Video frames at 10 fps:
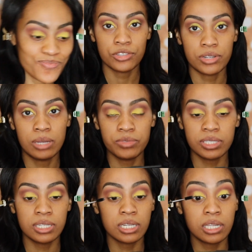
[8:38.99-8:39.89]
So now I'm
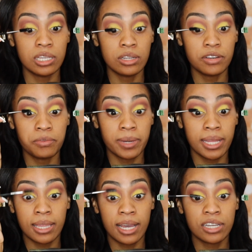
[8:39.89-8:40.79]
just going to clean off
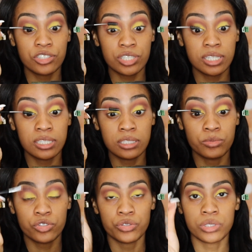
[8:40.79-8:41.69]
my lashes.
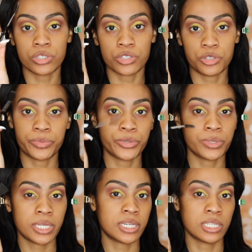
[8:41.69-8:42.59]
I'm just using a
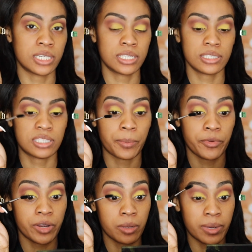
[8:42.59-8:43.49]
spoolie and like
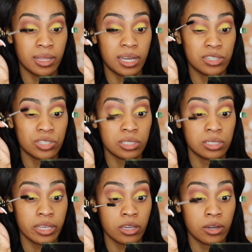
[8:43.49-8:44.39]
separating my lashes,
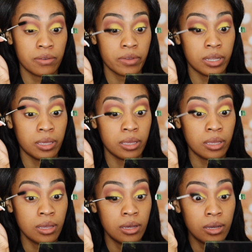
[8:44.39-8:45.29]
taking off any
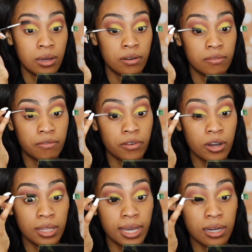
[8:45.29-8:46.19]

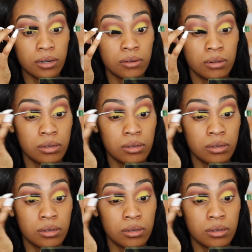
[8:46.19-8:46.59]
fallout.